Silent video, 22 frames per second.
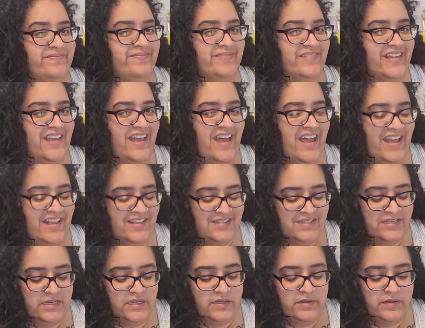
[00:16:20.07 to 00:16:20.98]
yeah,
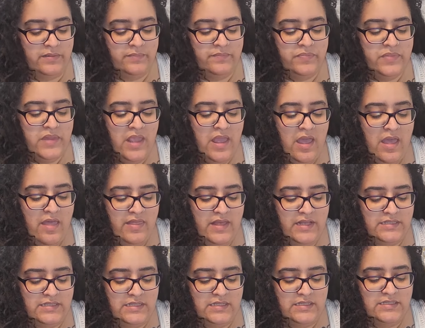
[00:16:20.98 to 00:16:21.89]
sneak,
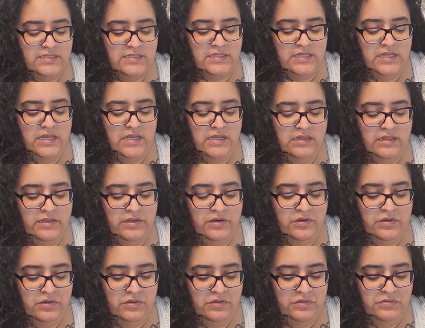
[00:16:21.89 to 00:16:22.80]
that's a sneak
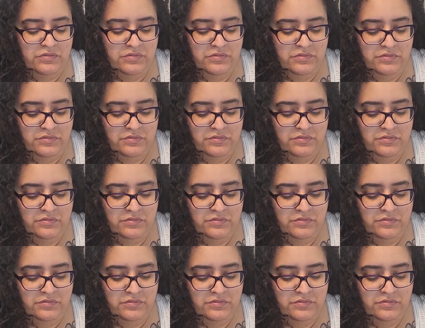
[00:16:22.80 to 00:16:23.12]
little